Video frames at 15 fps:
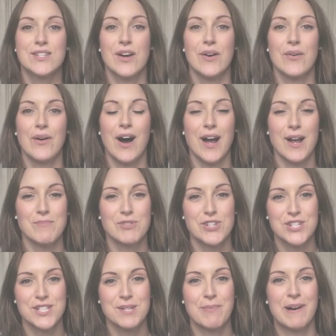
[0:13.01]
So I'm
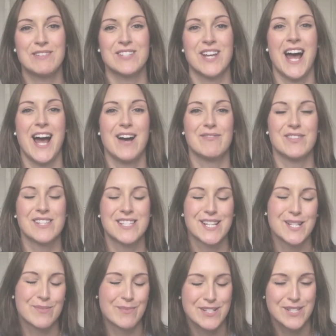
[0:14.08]
just about to have the
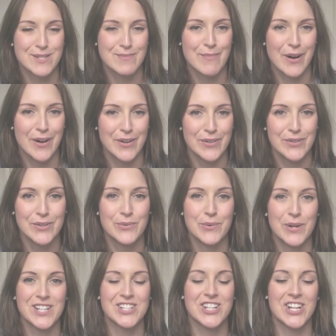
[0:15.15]
6-month smile,
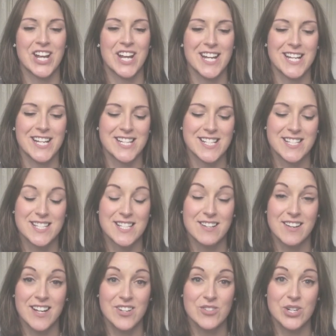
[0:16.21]
which is
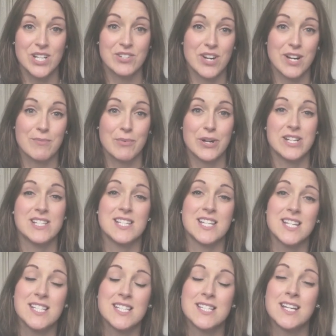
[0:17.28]
like train track braces.